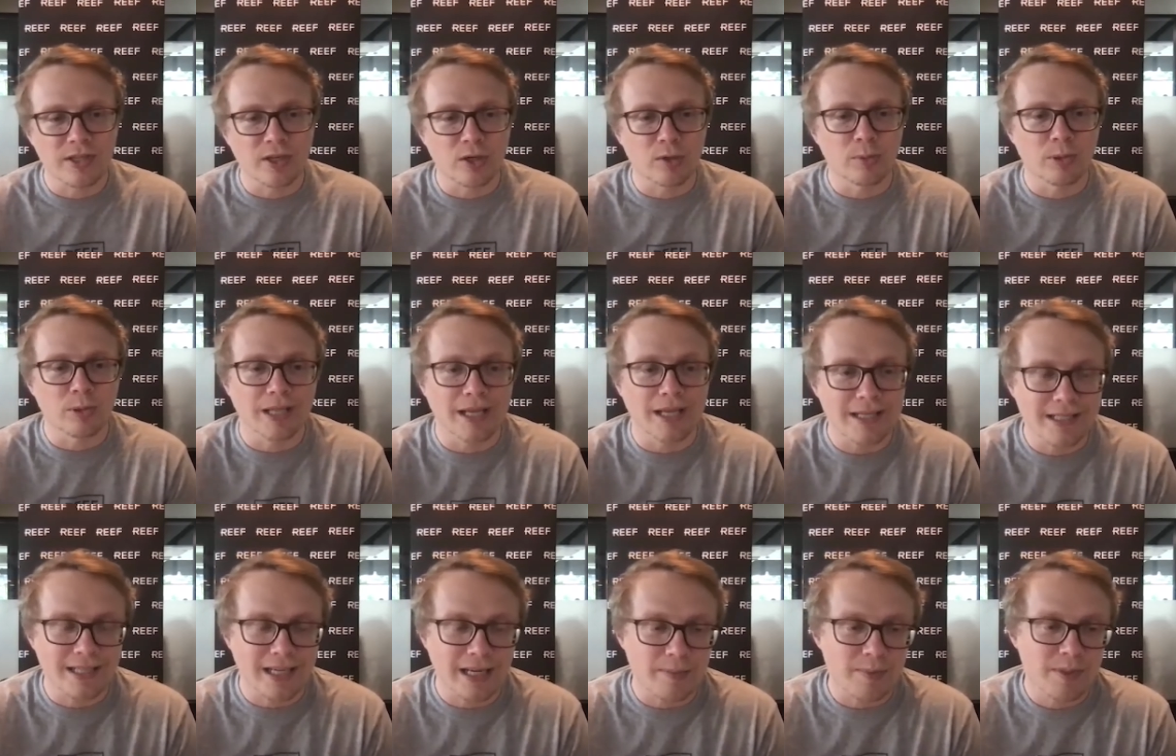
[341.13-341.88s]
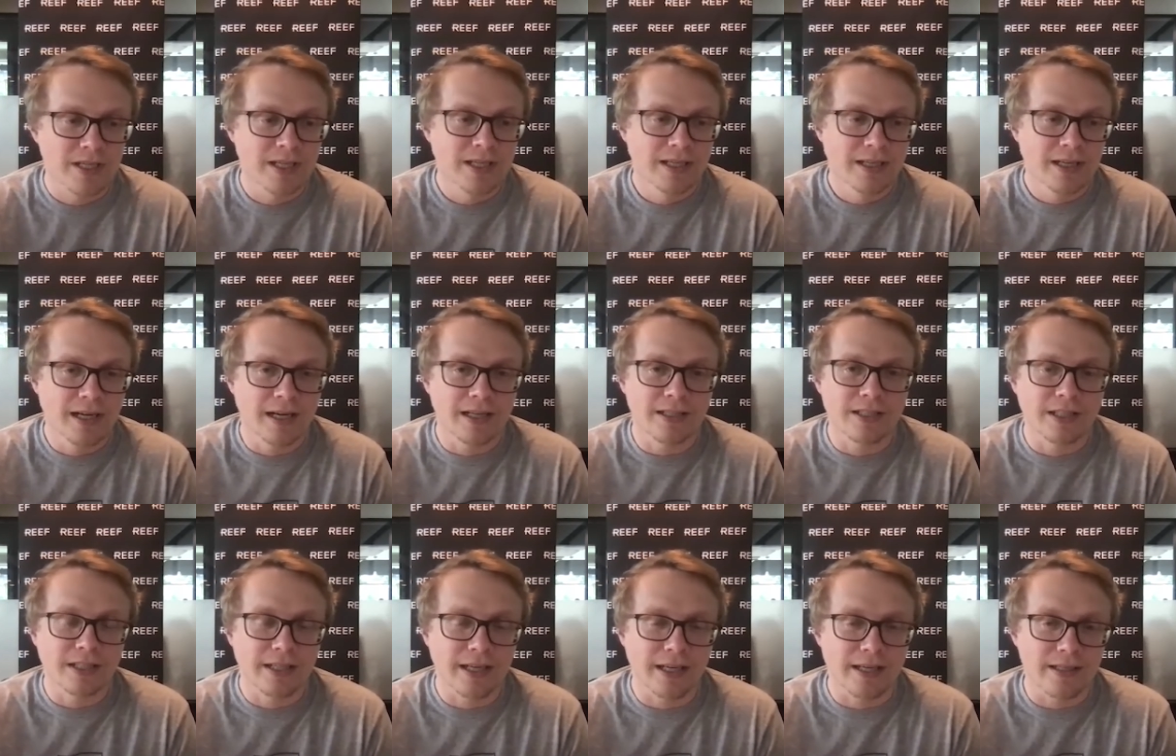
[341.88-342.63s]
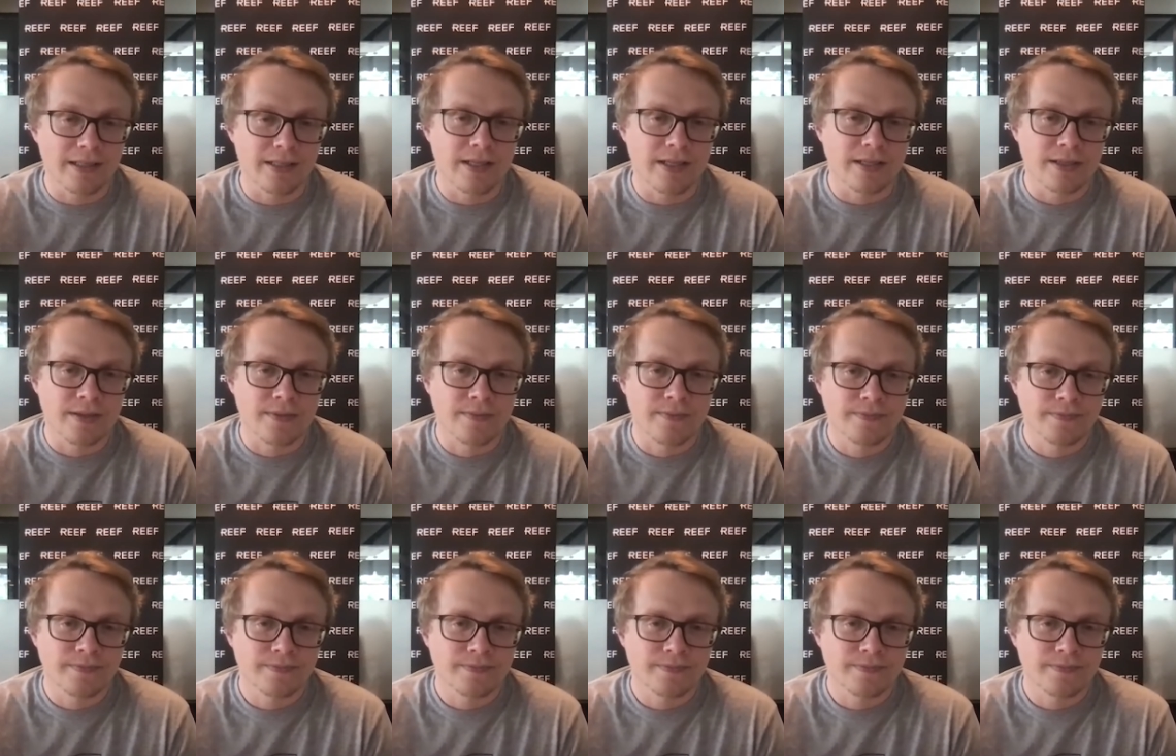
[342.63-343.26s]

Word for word: urban landscapes to Canadian cities.